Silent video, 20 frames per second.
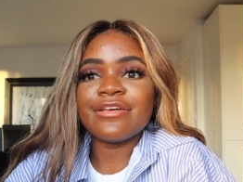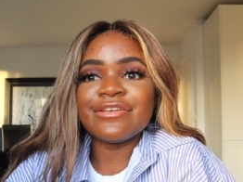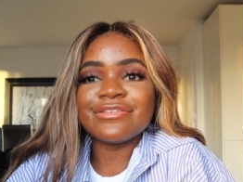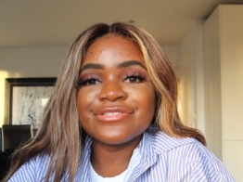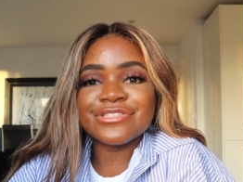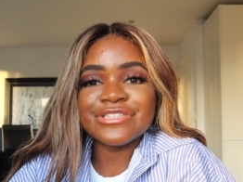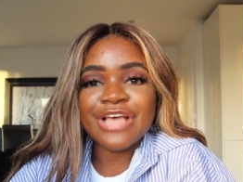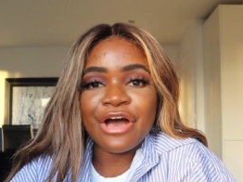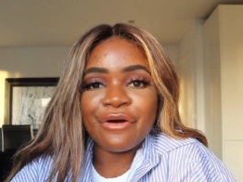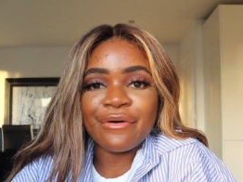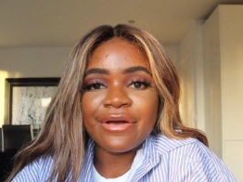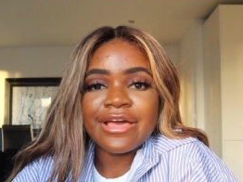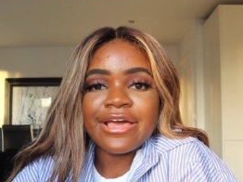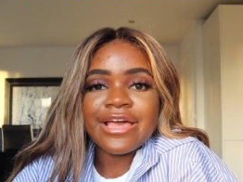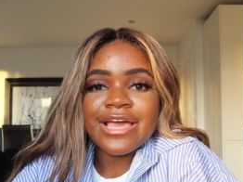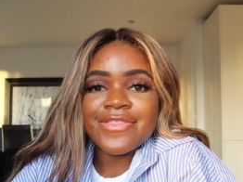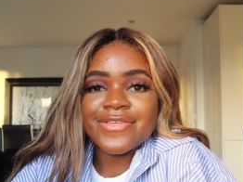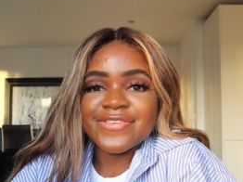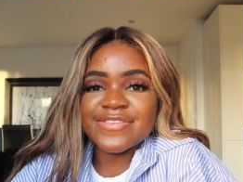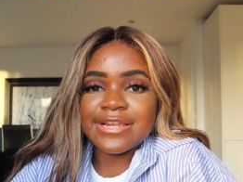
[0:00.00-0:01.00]
So
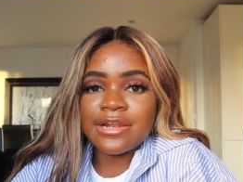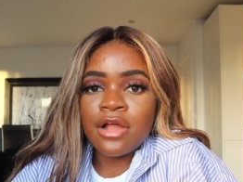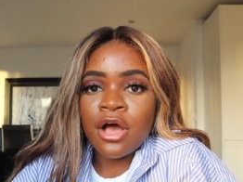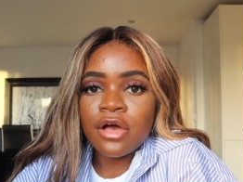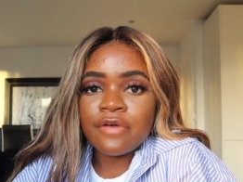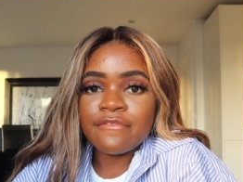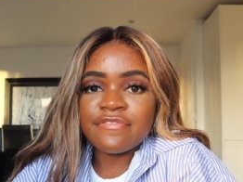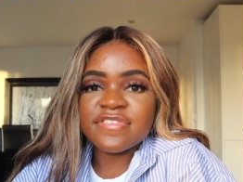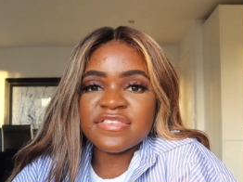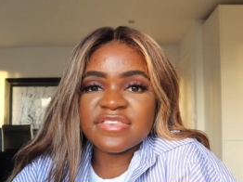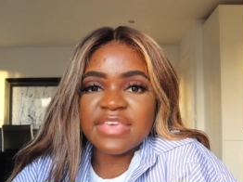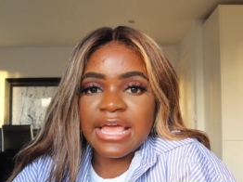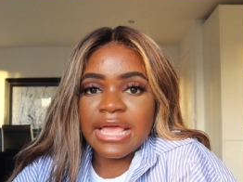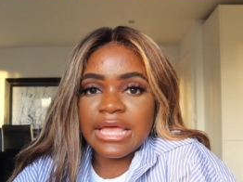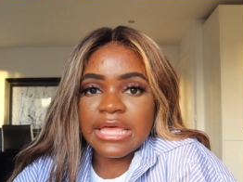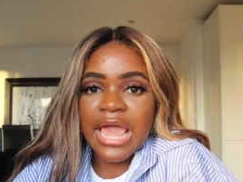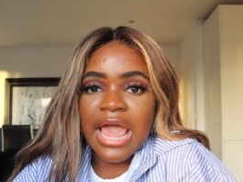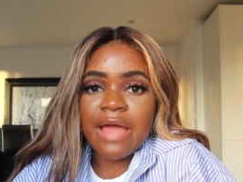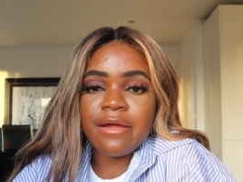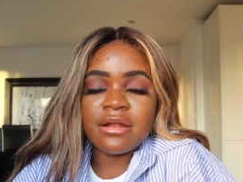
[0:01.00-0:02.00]
there's a lot of
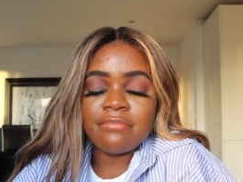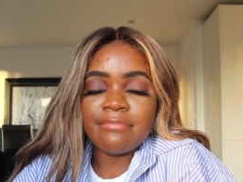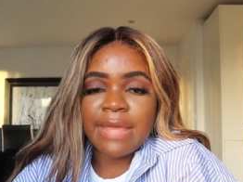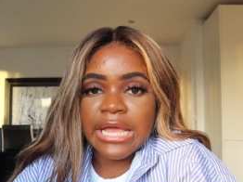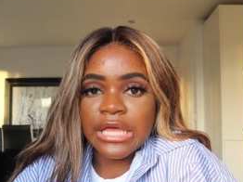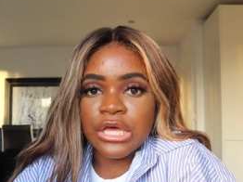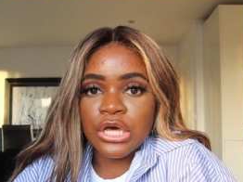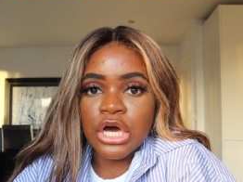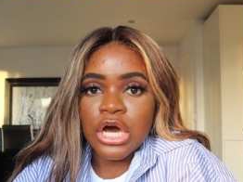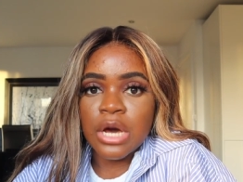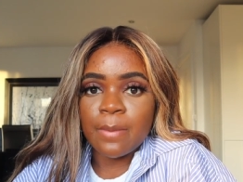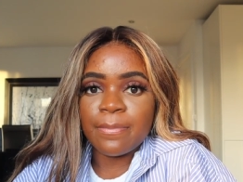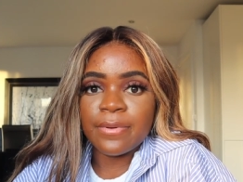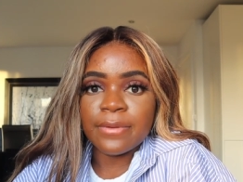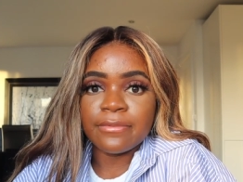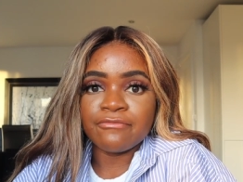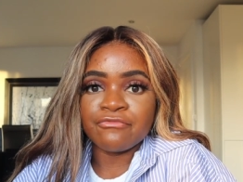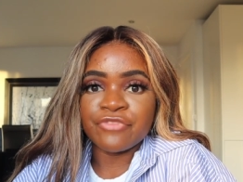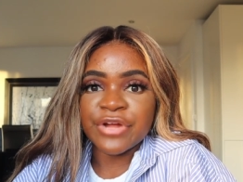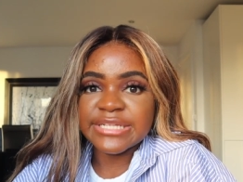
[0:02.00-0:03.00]
skincare and makeup
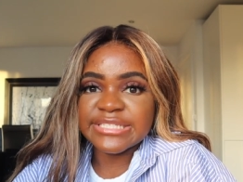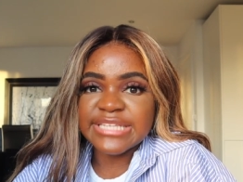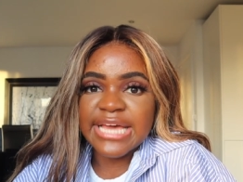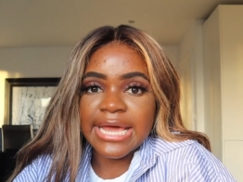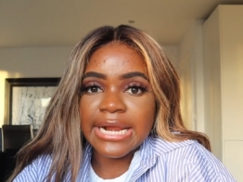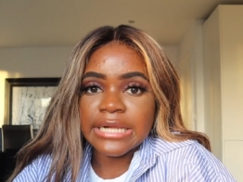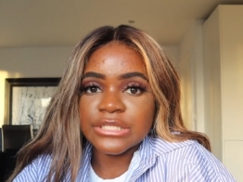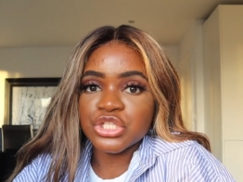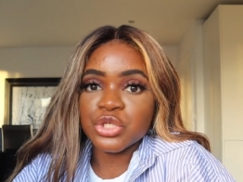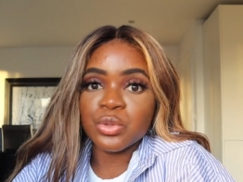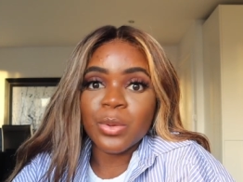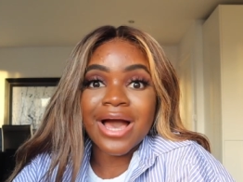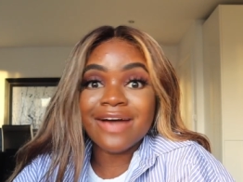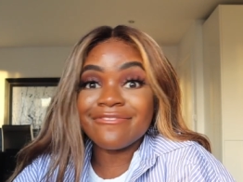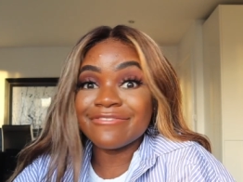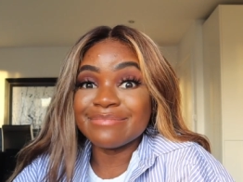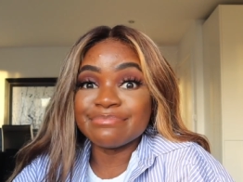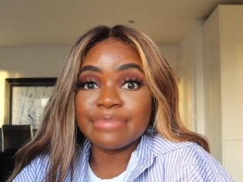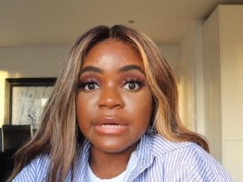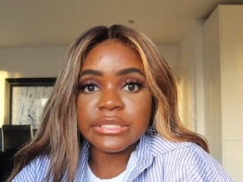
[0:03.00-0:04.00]
retailers who
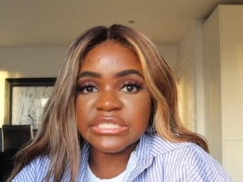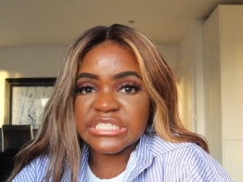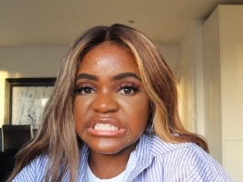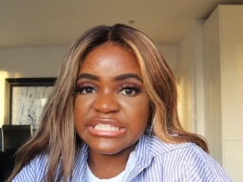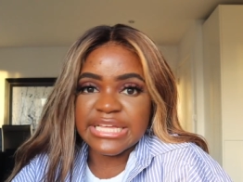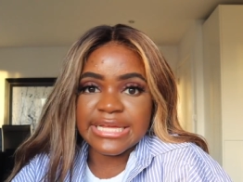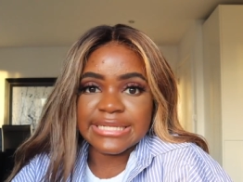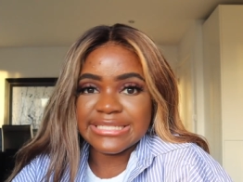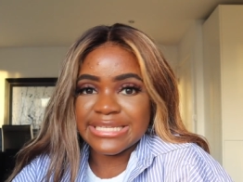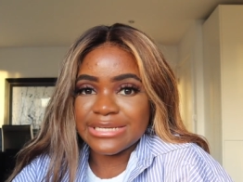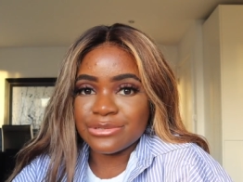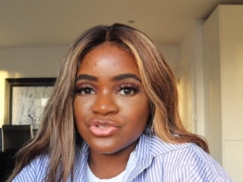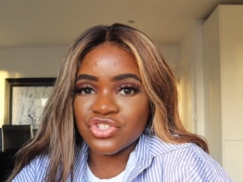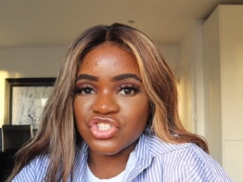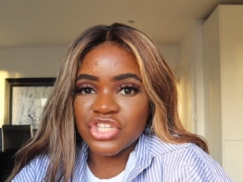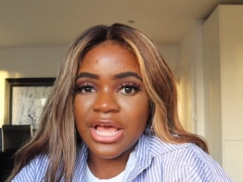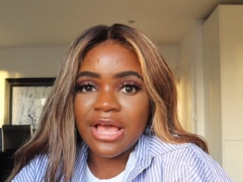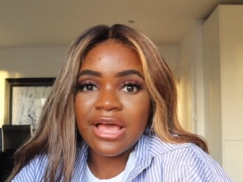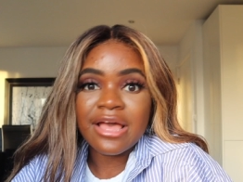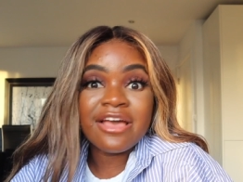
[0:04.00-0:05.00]
haven't posted their
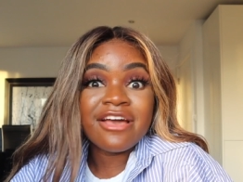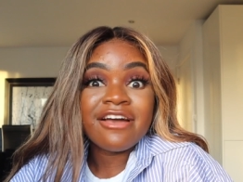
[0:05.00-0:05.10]
deals yet.